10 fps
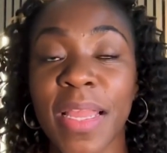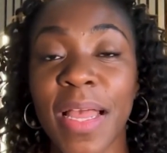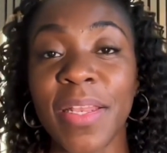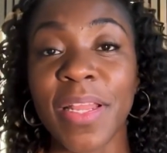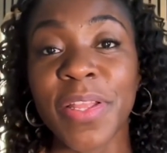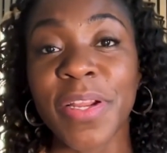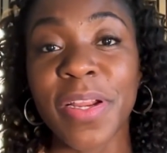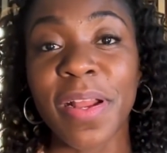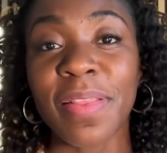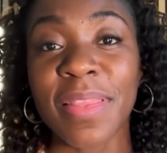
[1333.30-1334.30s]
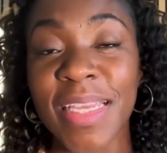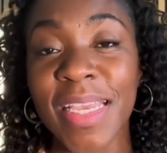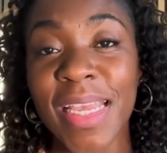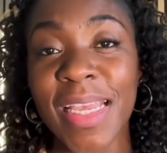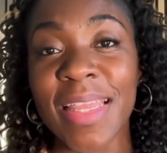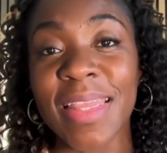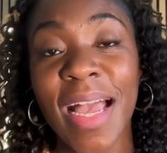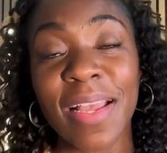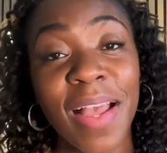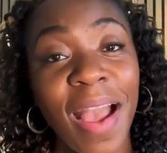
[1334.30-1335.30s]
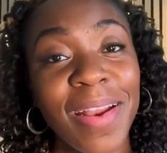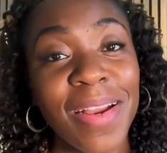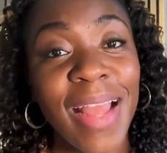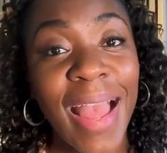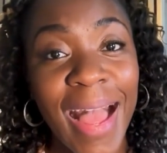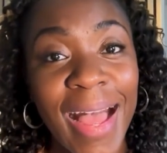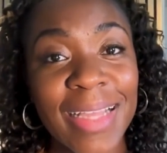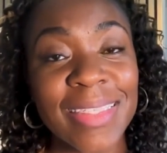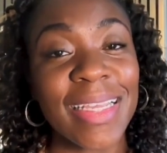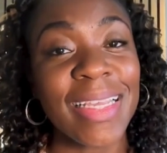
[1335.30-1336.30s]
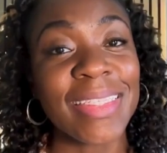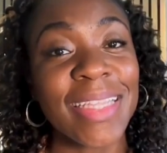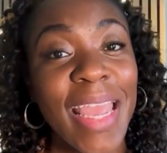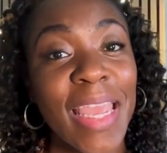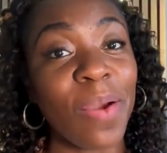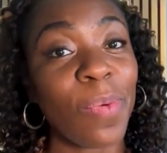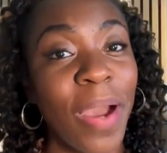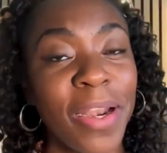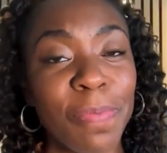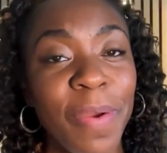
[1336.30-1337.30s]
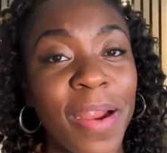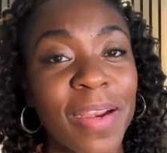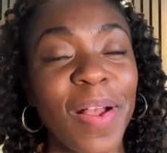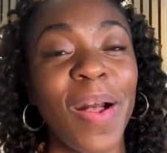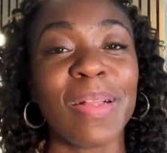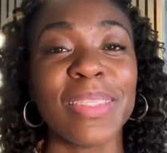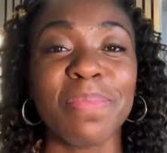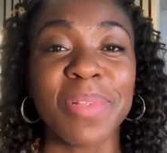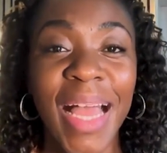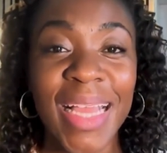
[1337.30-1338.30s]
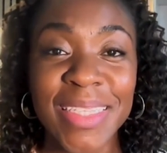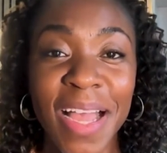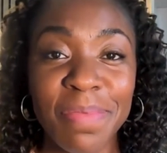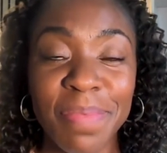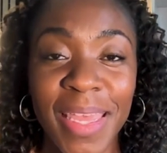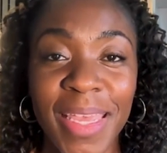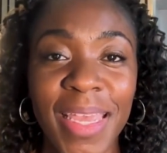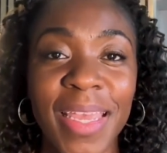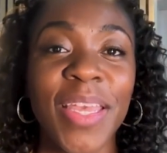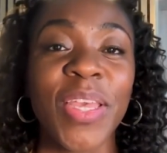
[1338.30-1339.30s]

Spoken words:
Another thing that Goddard has is a water park called Blast Off Bay.